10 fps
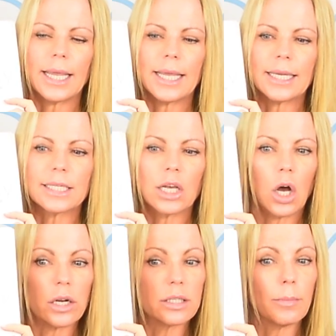It
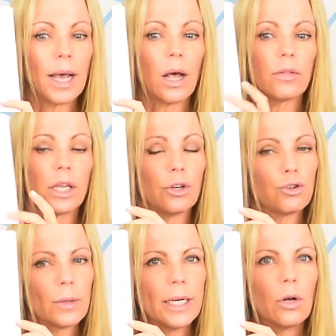talks about the
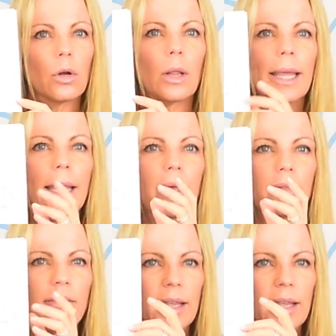adrenal glands,